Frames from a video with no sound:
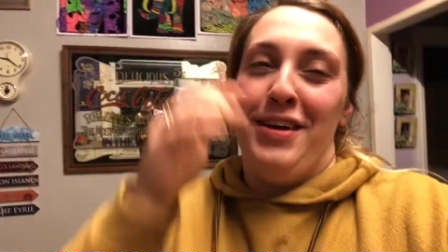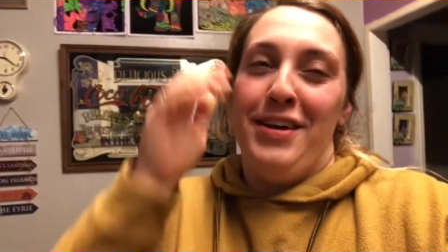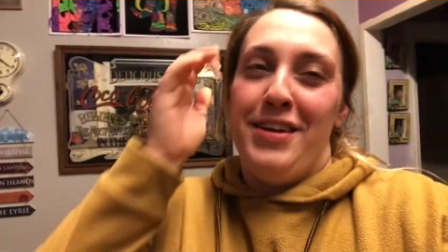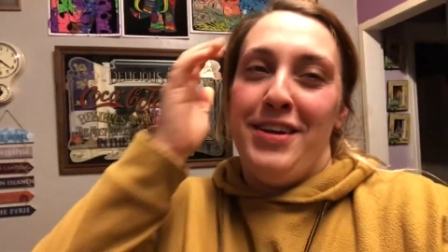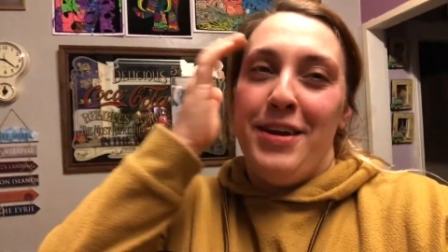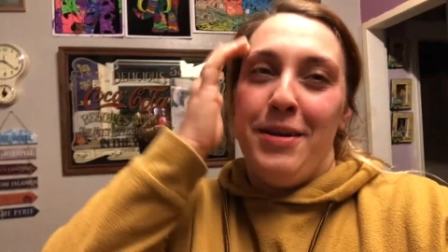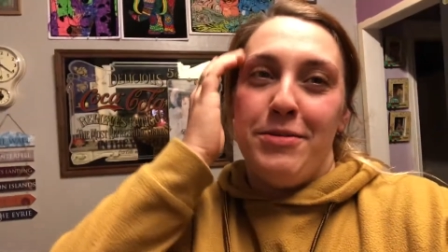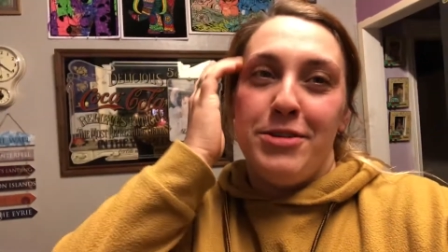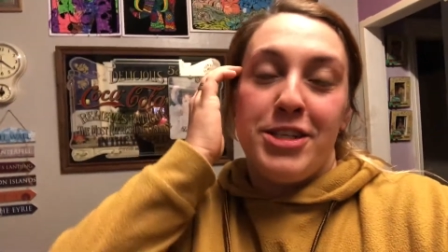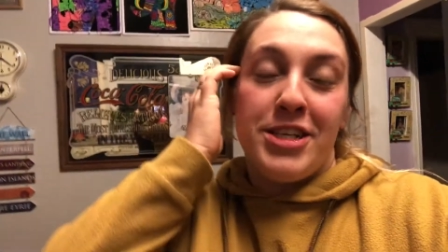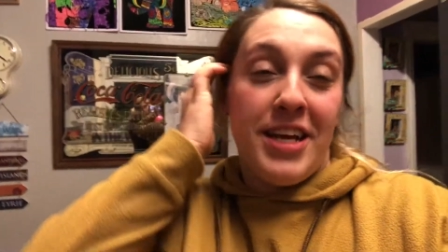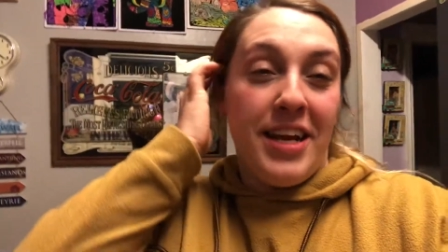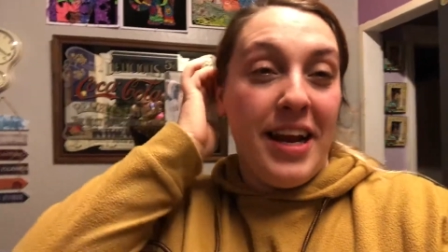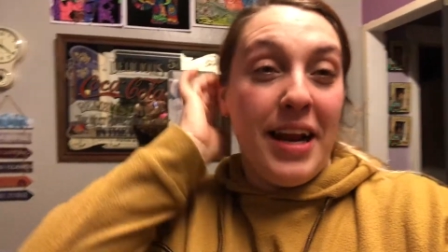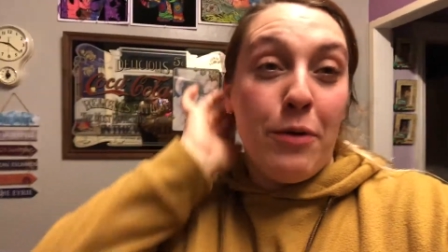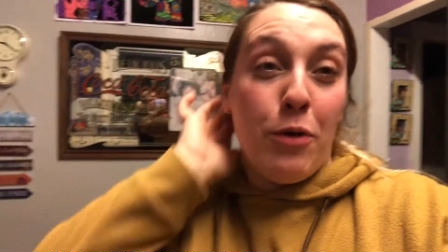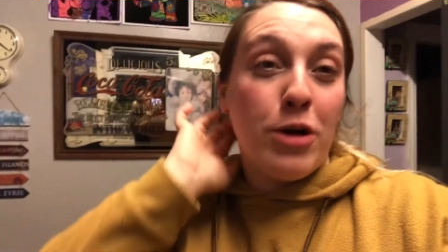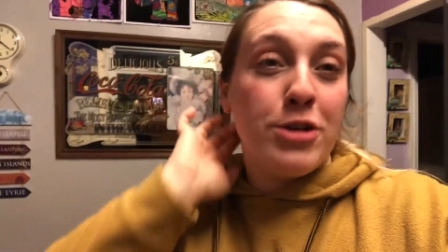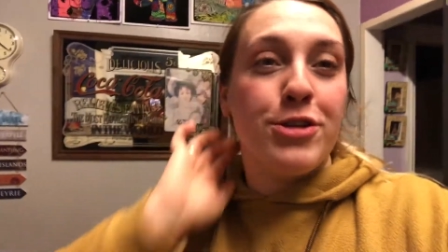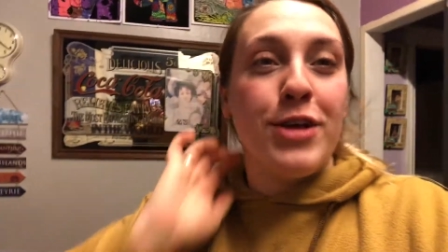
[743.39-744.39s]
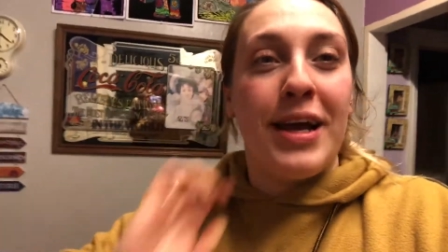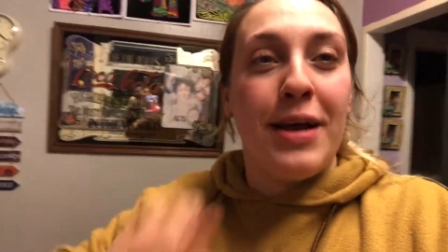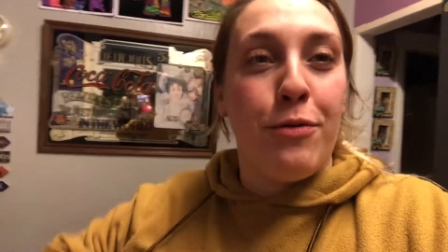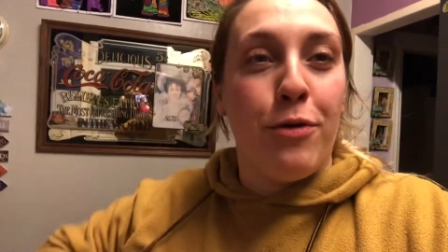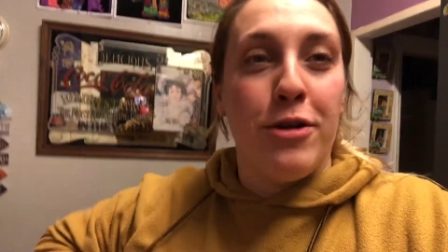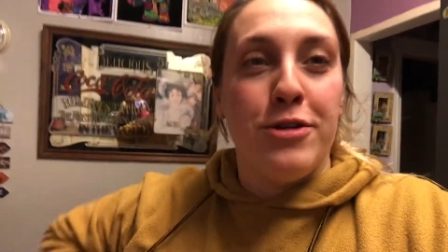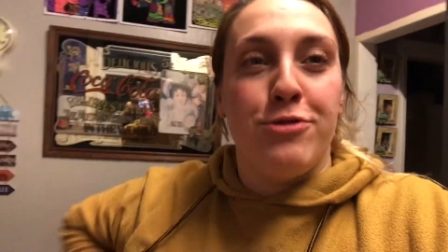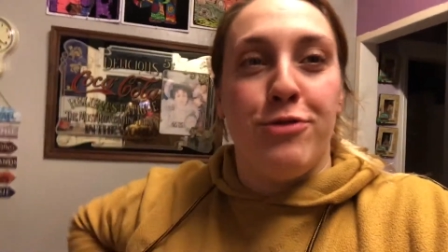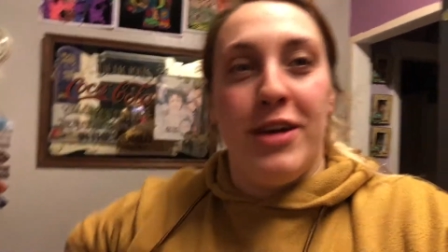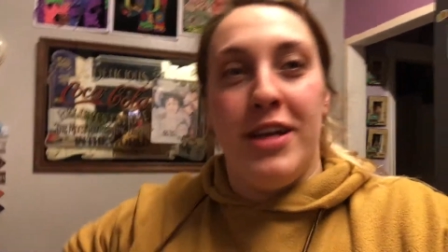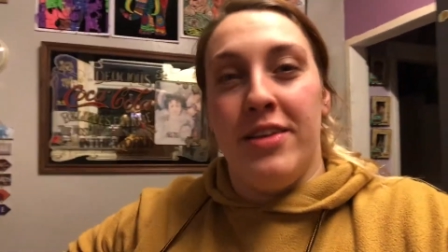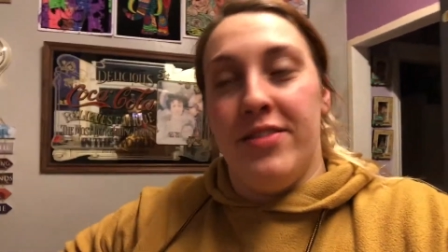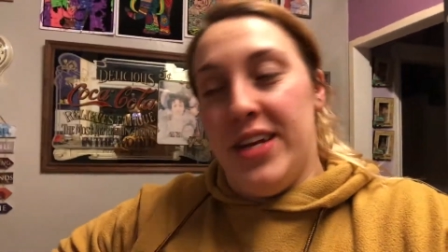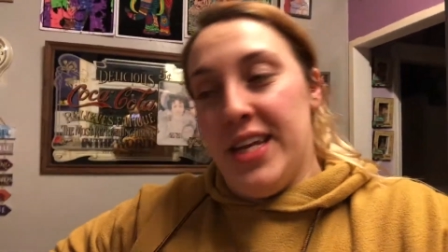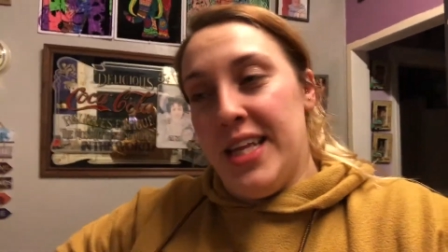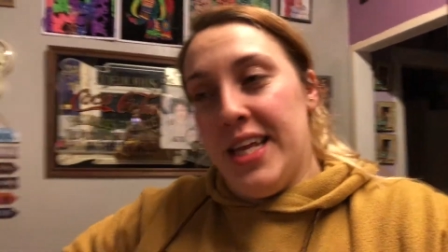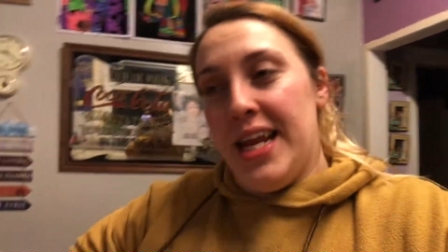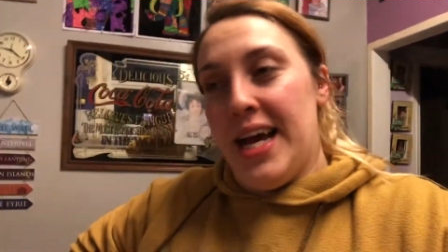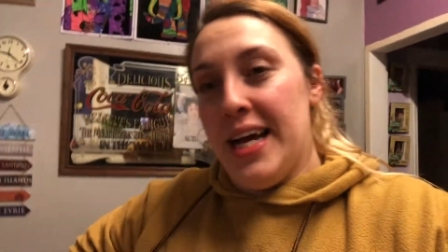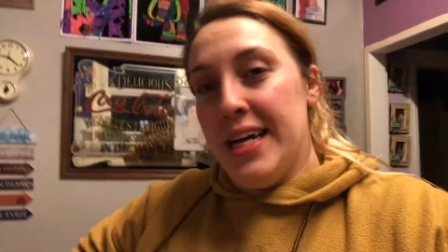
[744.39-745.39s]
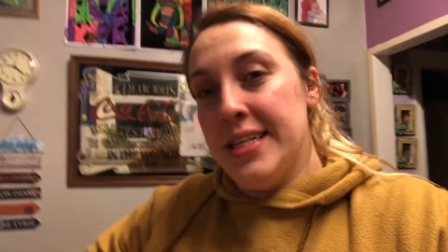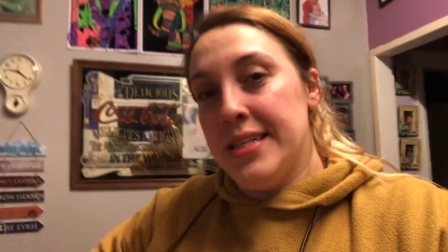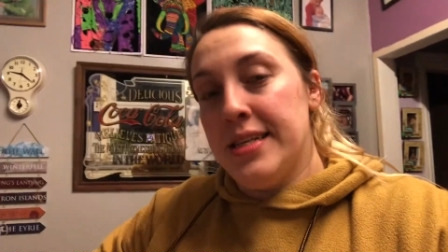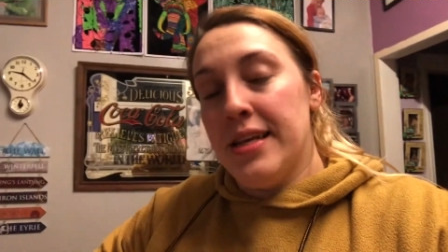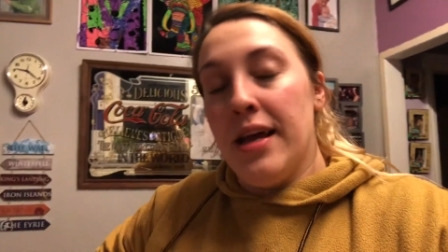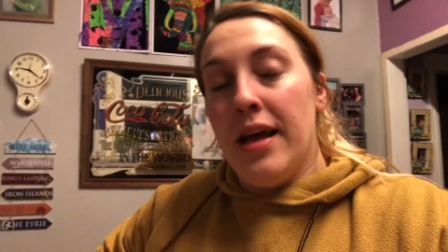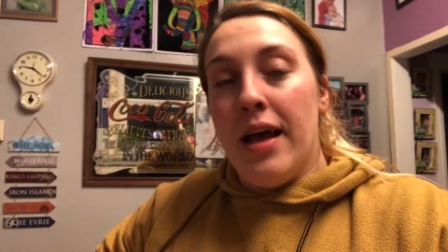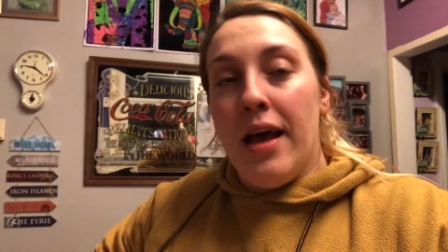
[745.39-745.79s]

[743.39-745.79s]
No, I'm just kidding. It was really, really nice.